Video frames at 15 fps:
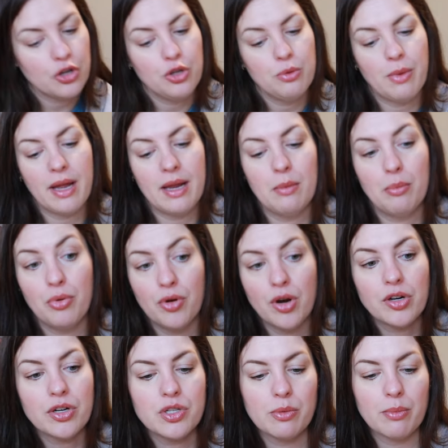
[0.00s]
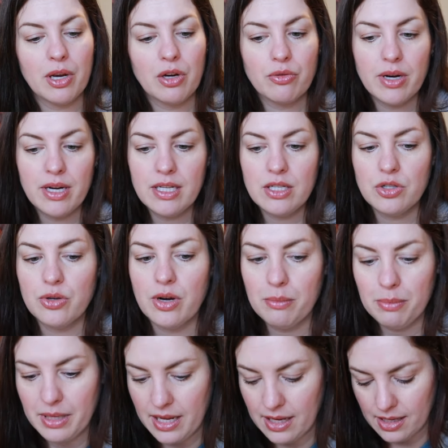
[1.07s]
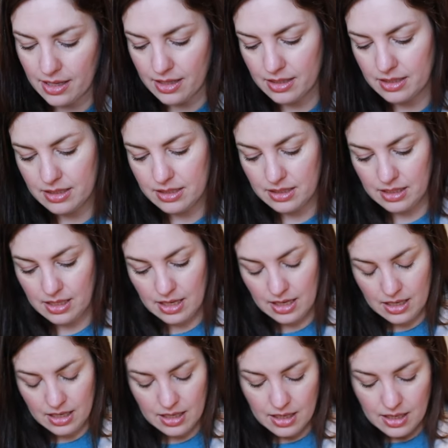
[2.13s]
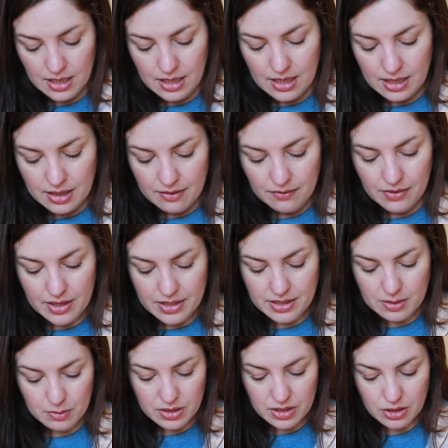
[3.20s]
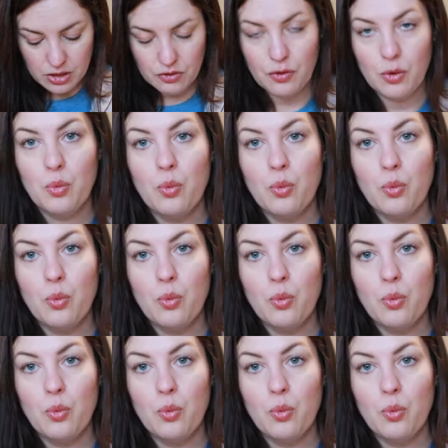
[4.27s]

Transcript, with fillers: you my progress on my granny stripe blanket. Got some socks for